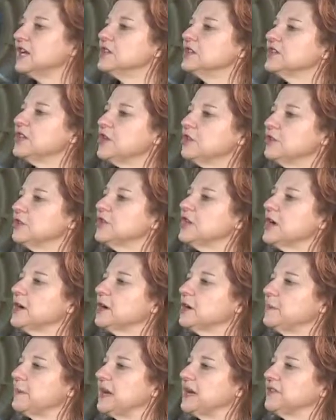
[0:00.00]
So you
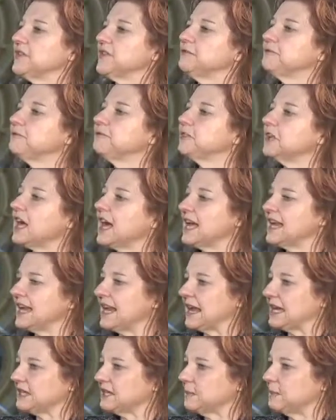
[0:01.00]
talk about the flight
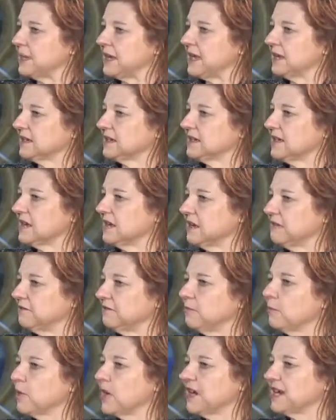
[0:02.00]
aspect of
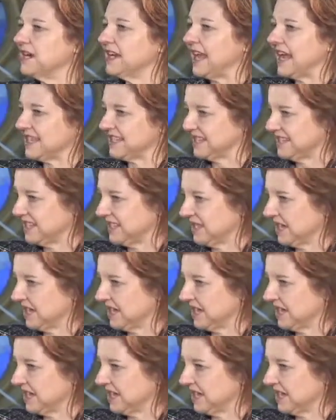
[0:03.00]
what NASA